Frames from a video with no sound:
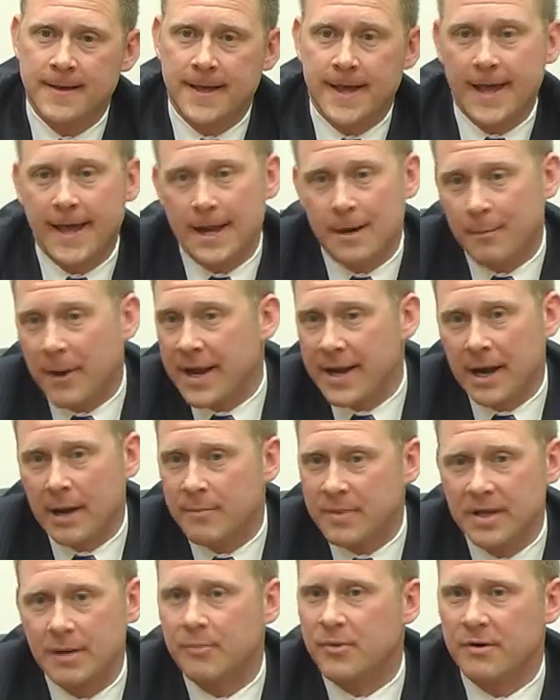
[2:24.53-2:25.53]
And it might
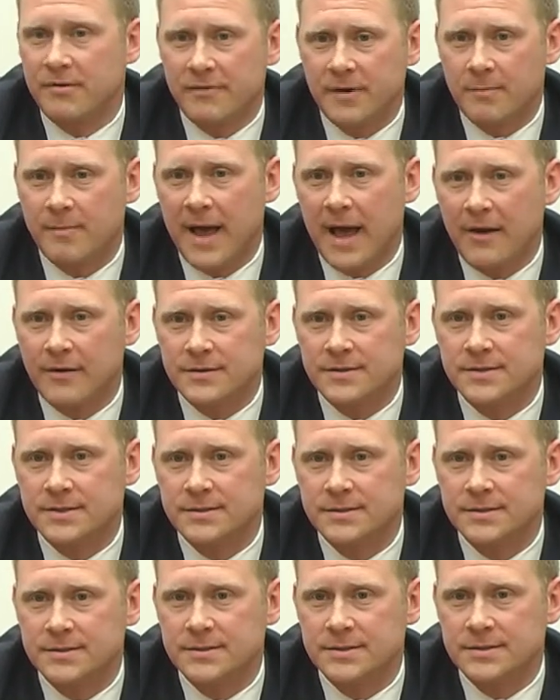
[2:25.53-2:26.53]
not be a perfect balance.
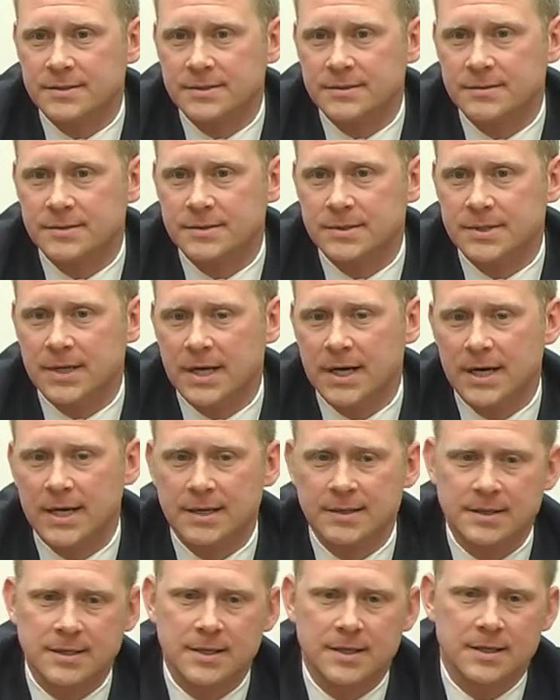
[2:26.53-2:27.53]

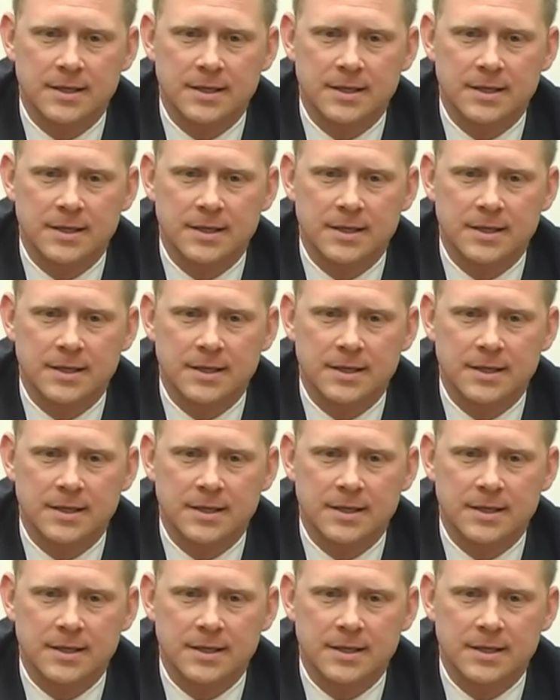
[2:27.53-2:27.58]
One